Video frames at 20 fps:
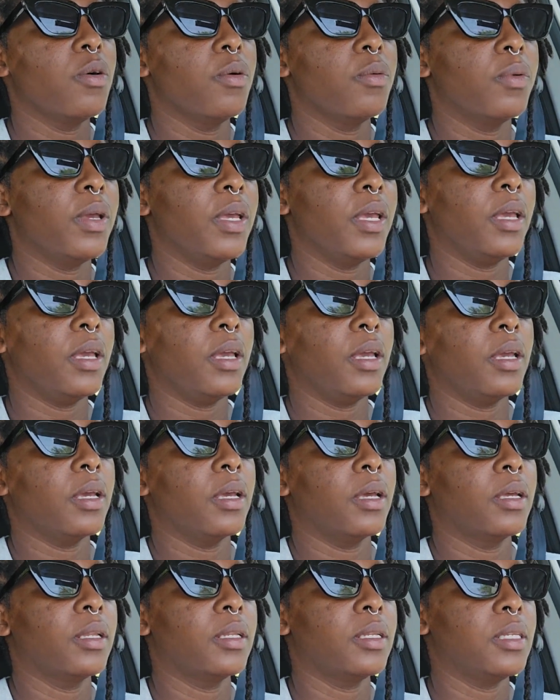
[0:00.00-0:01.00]
we
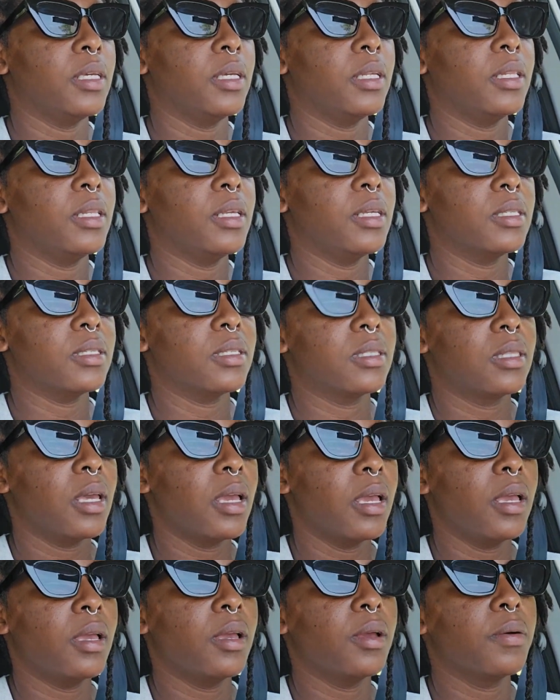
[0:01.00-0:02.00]
did this
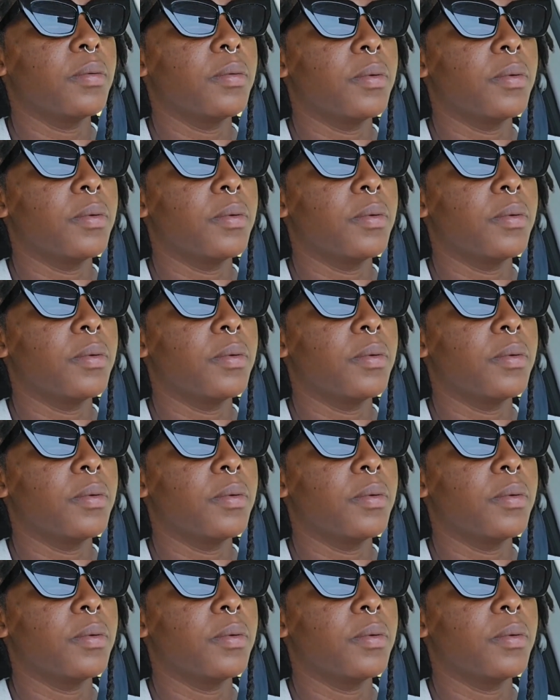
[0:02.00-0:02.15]
thing